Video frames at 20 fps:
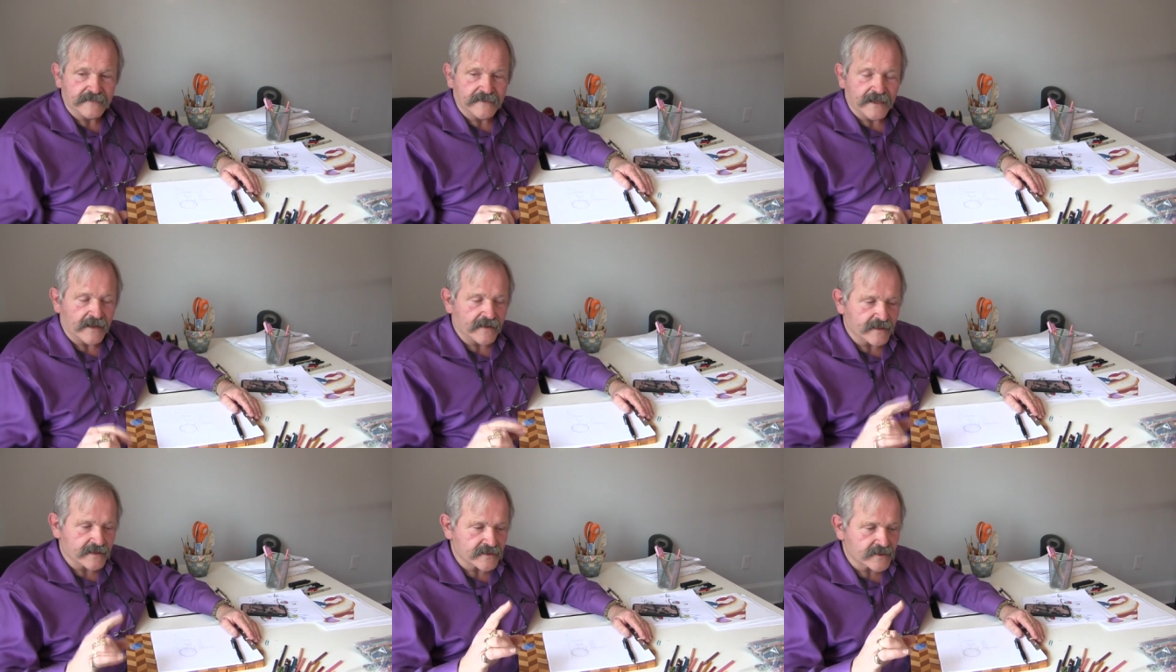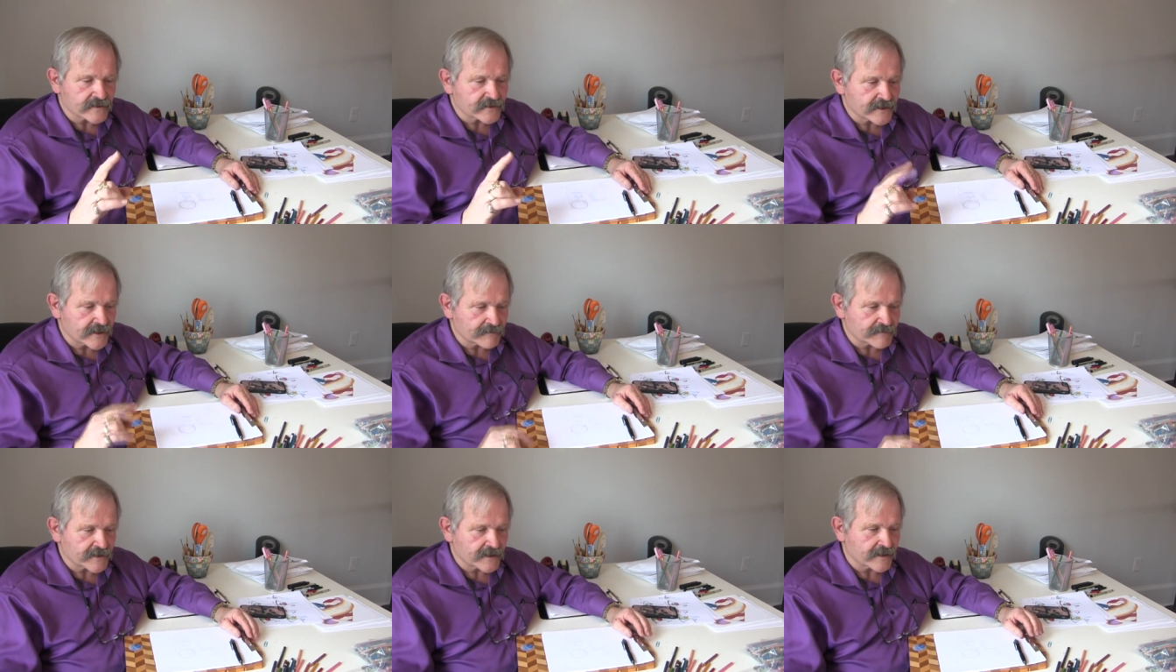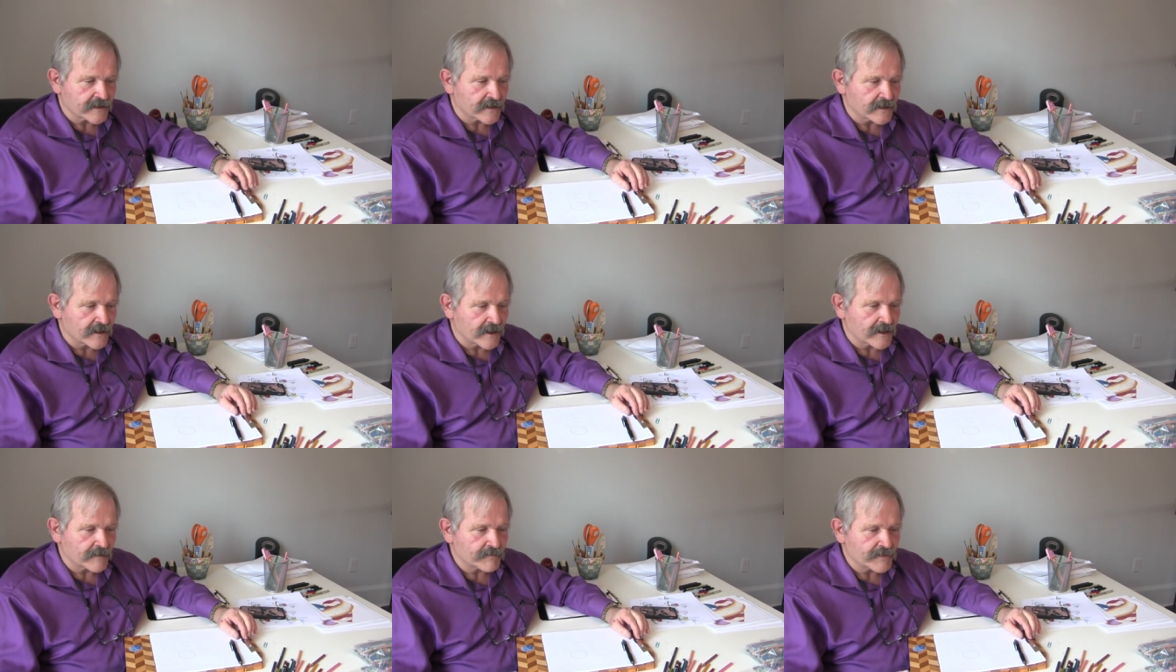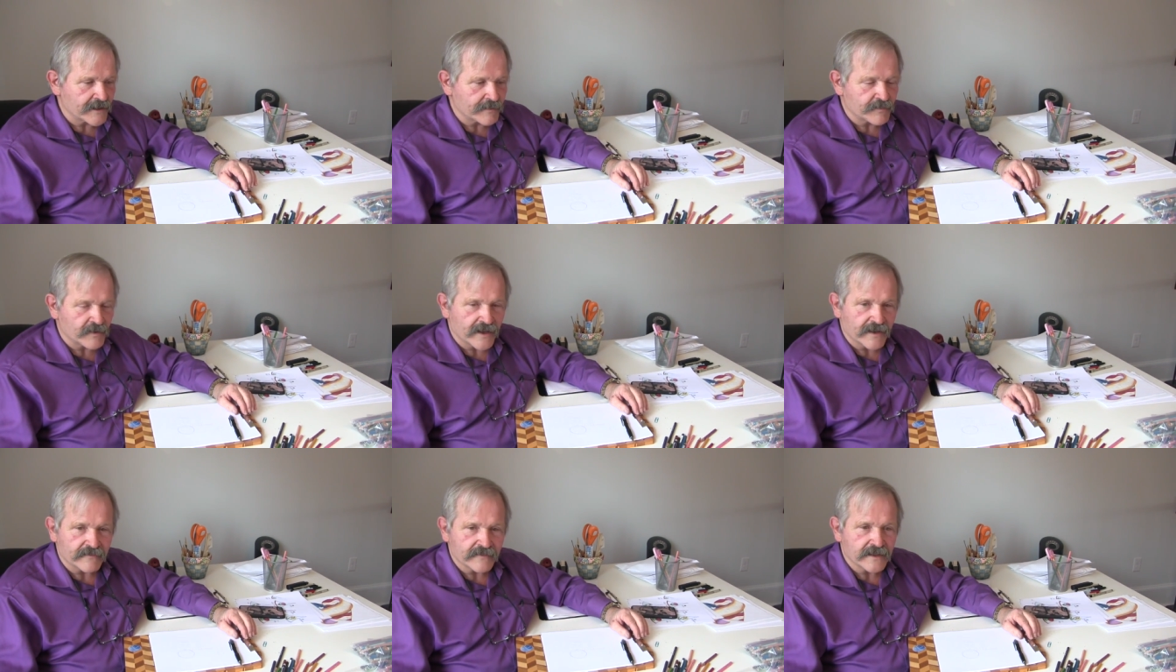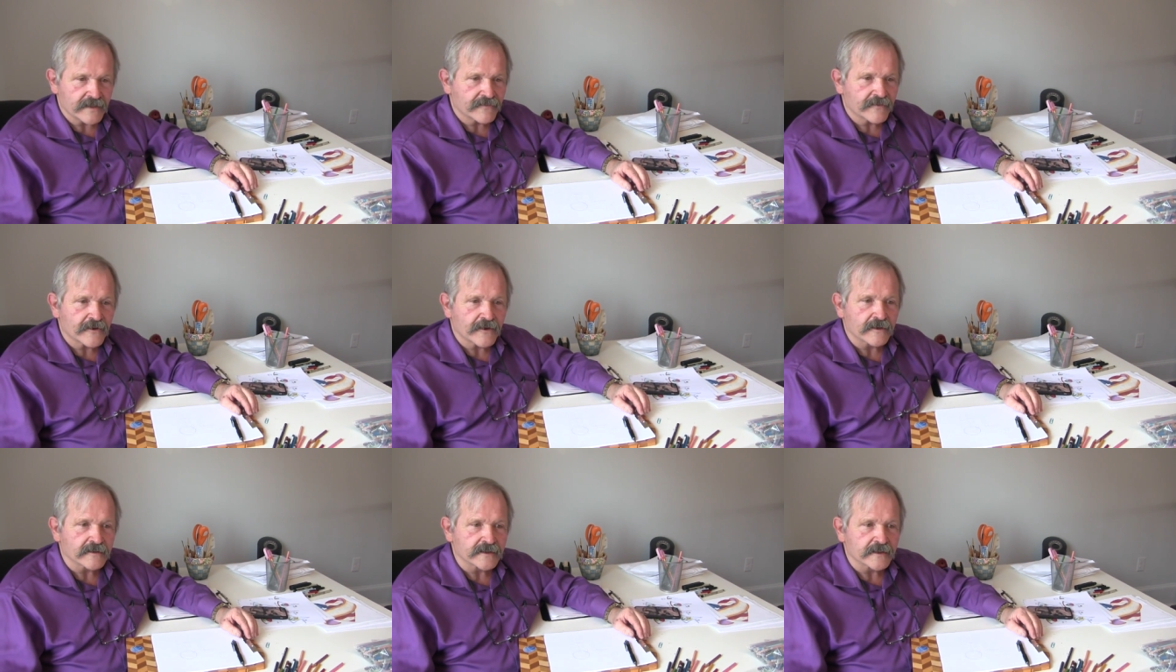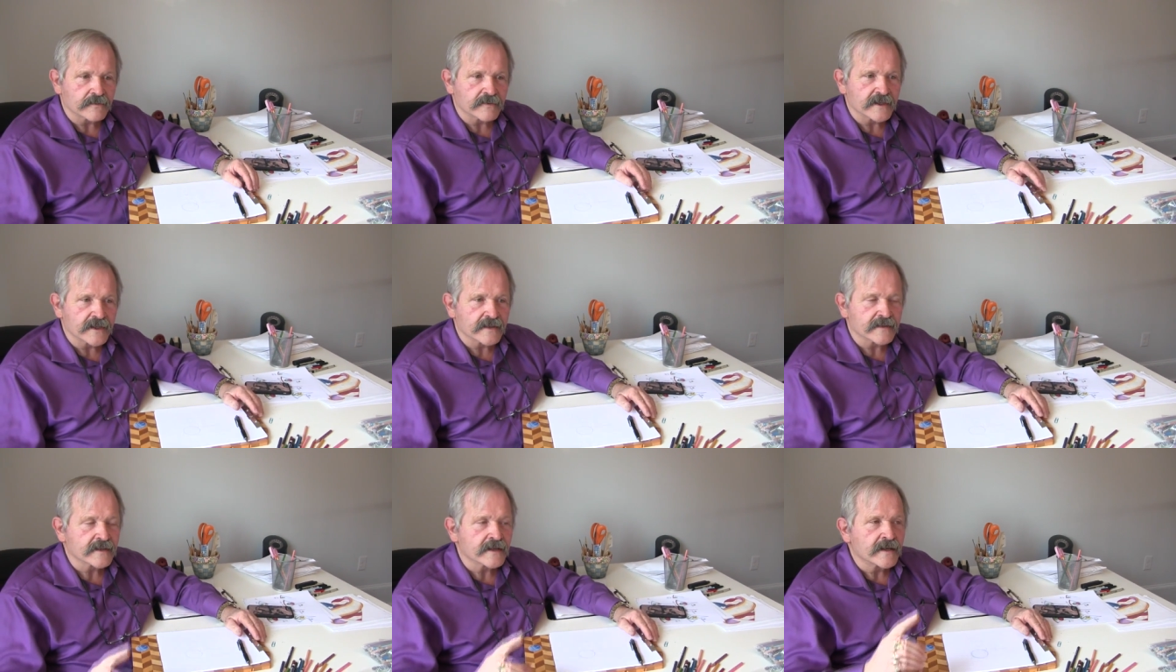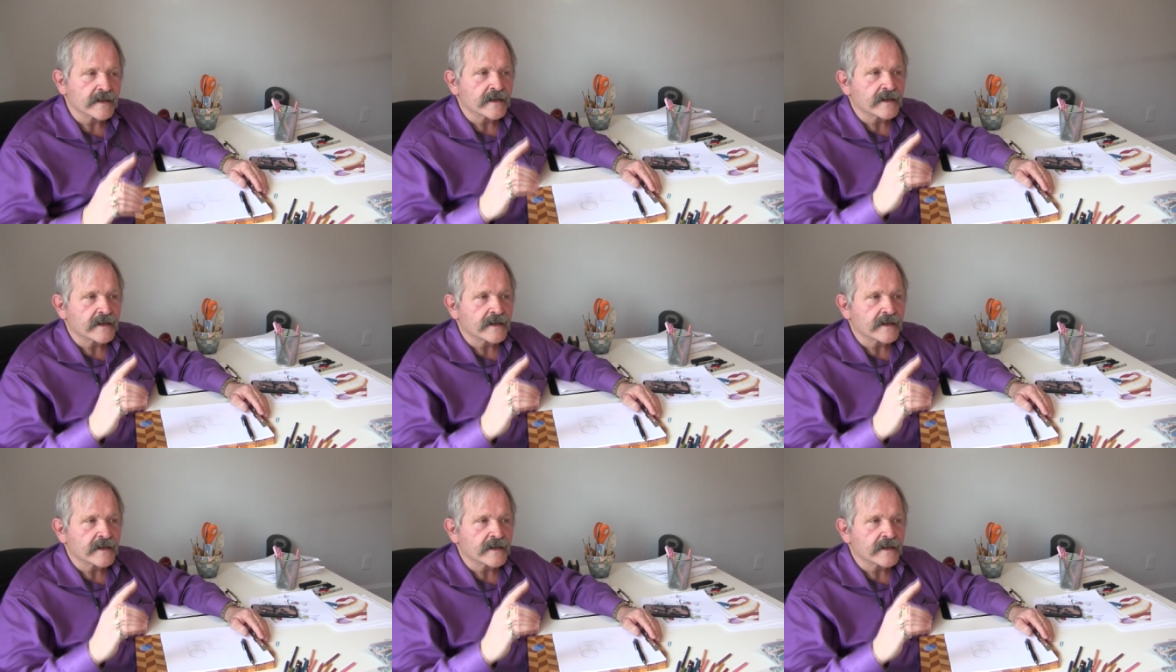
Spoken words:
Now this is something that a lot of people have difficulty with.